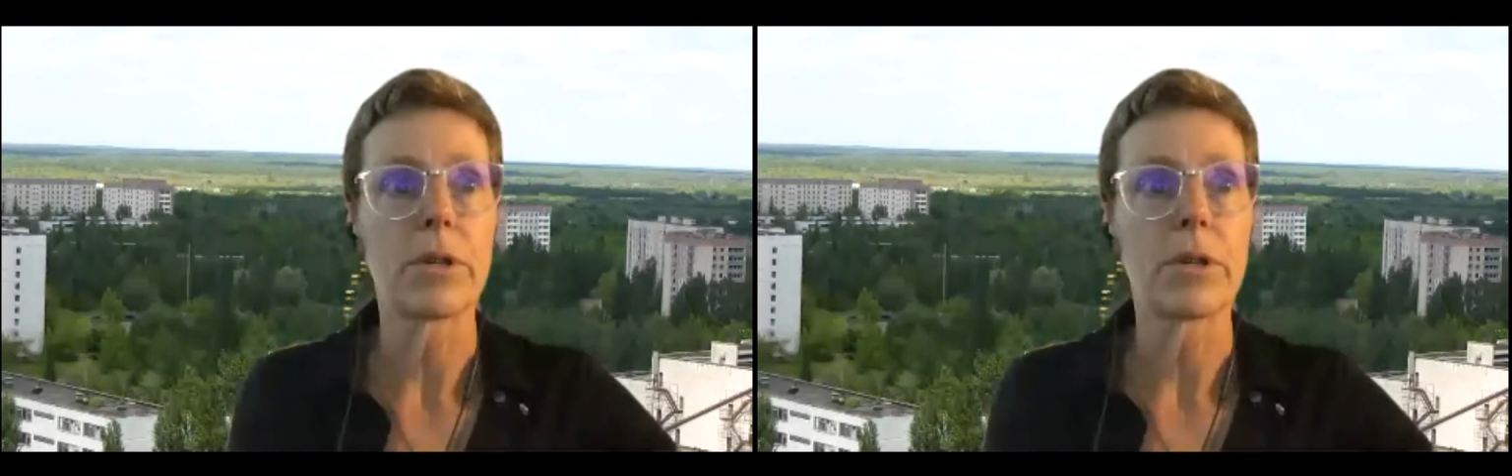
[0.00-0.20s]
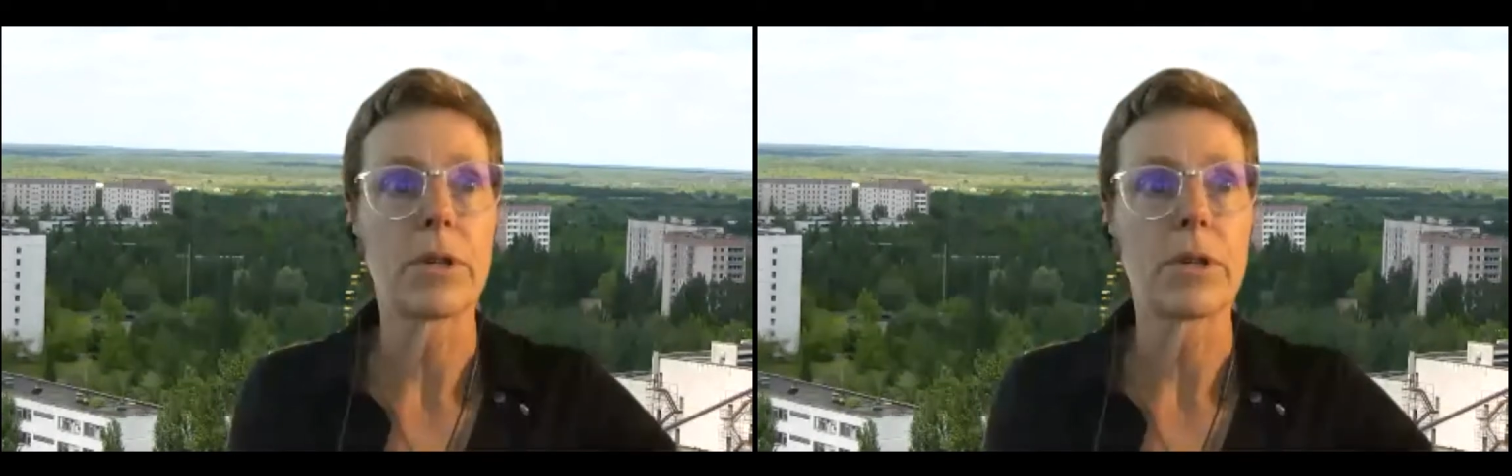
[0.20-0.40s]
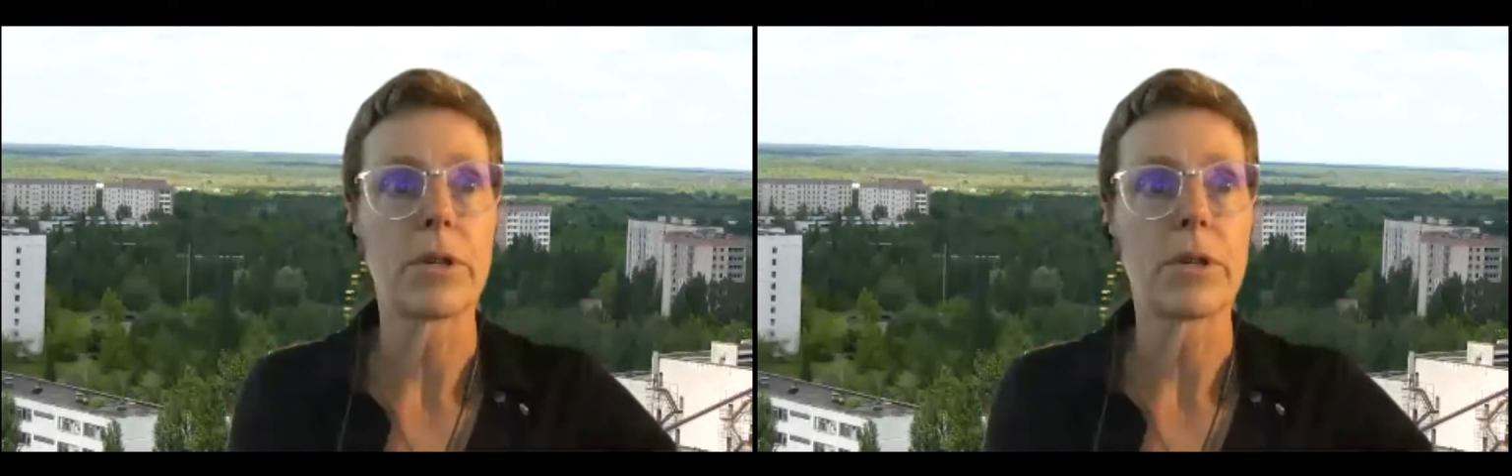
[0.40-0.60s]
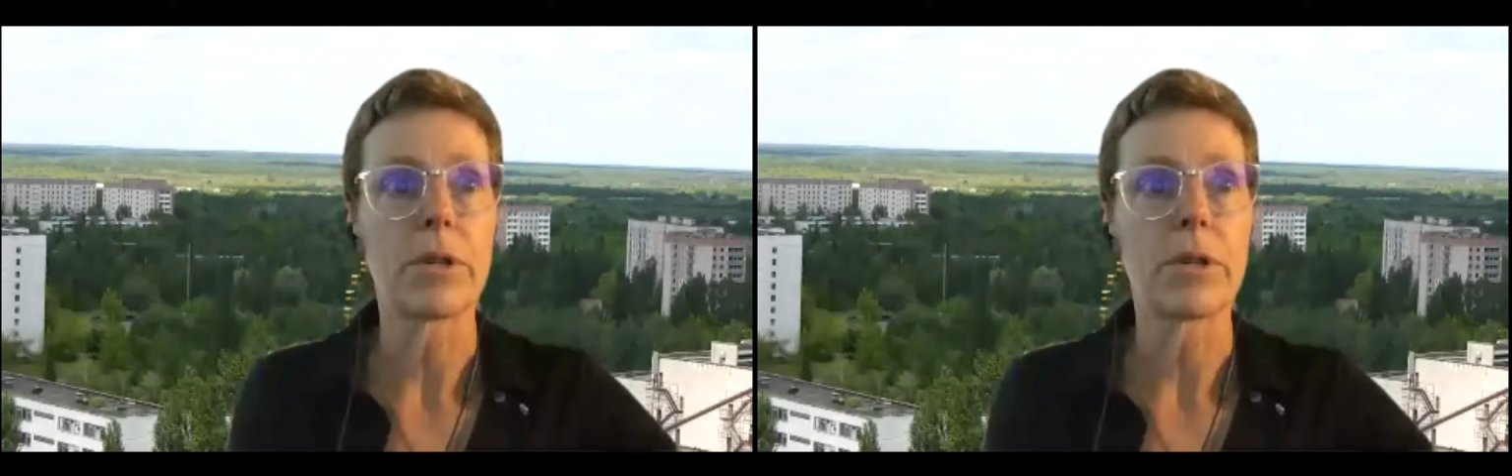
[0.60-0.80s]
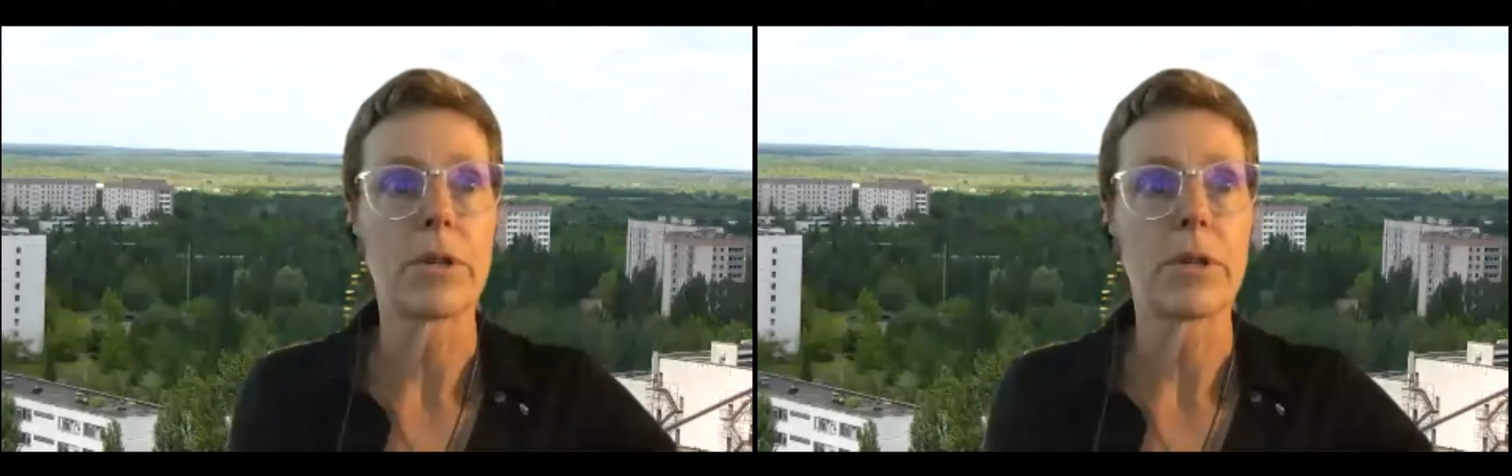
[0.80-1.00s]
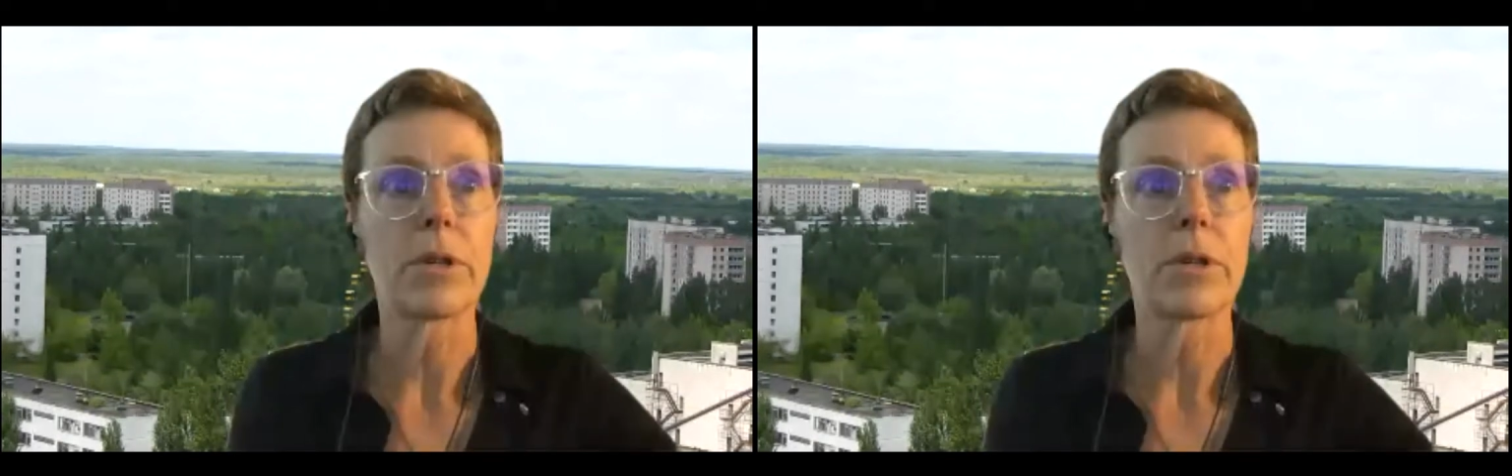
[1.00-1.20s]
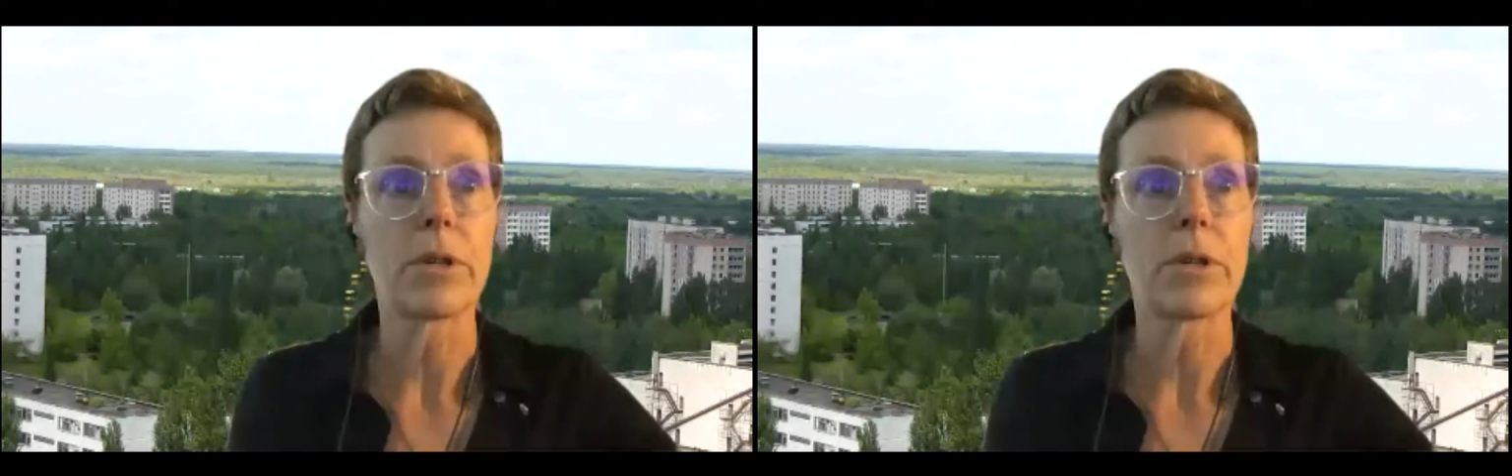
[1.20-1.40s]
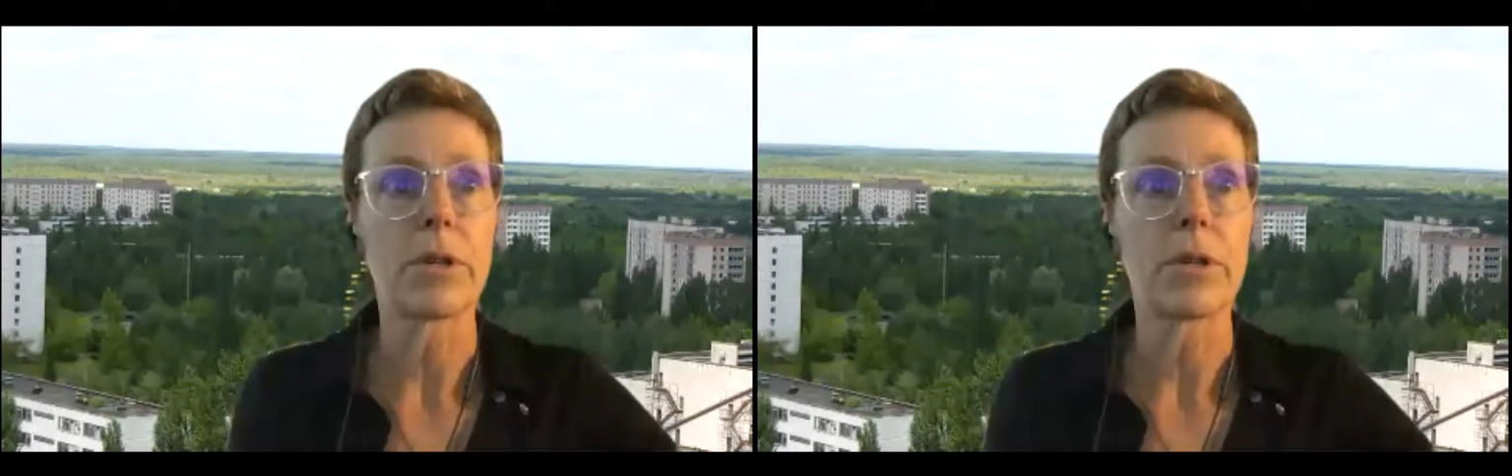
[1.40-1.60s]
cattle because they
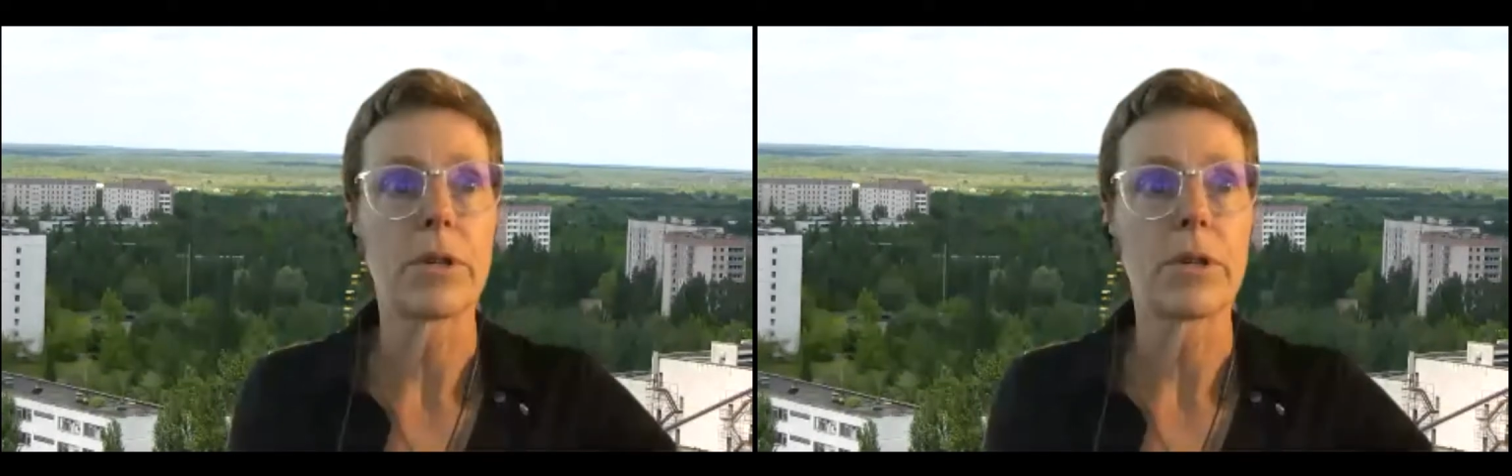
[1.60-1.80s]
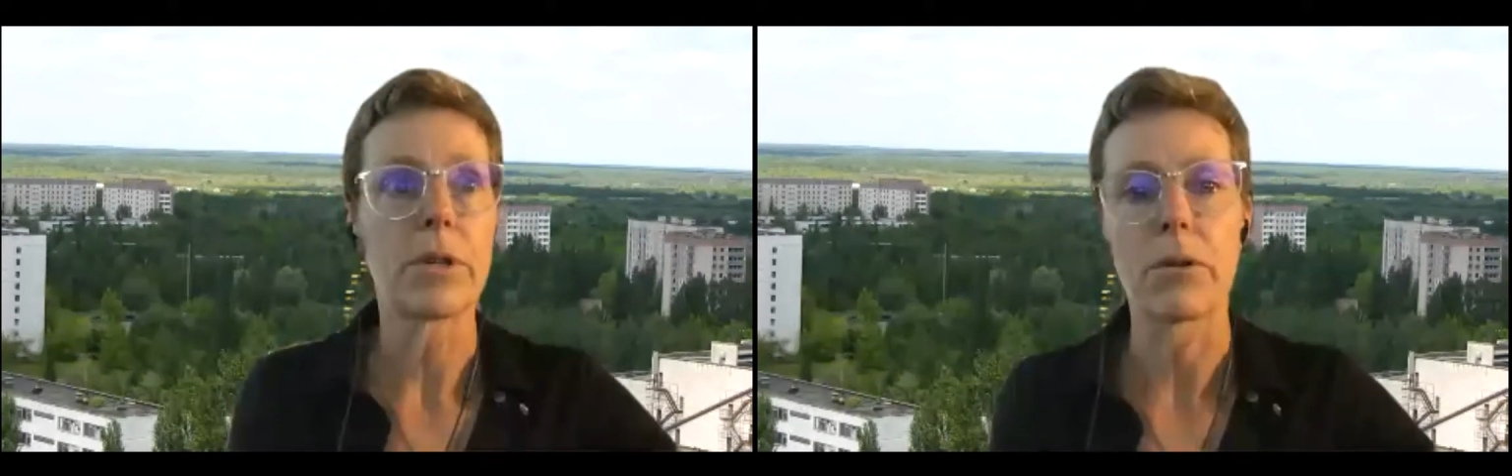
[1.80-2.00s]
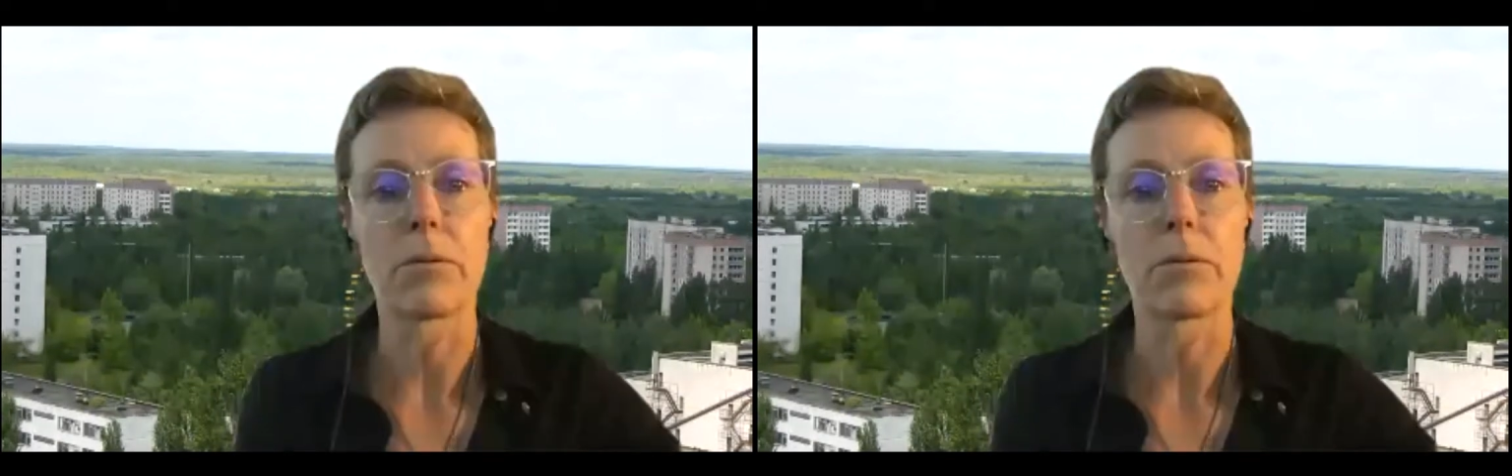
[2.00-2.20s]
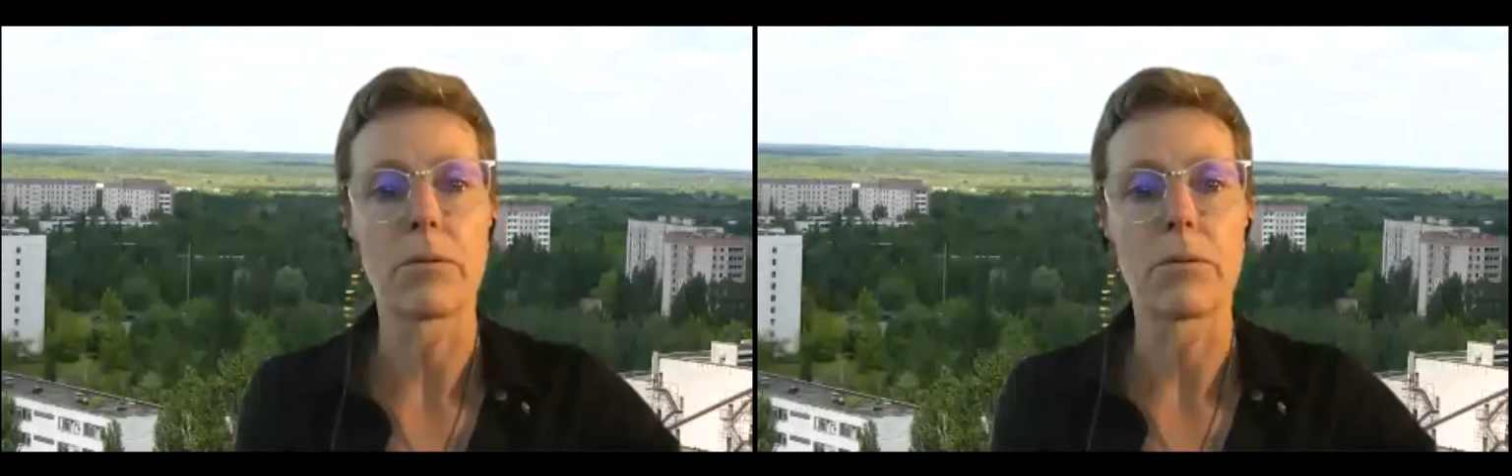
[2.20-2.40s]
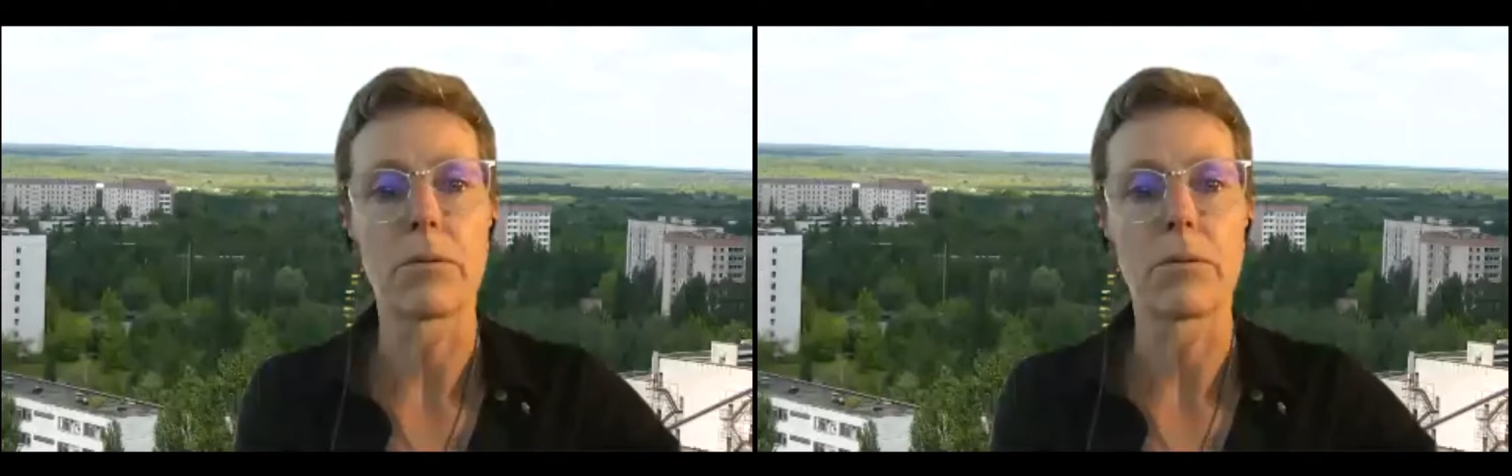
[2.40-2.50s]
were getting,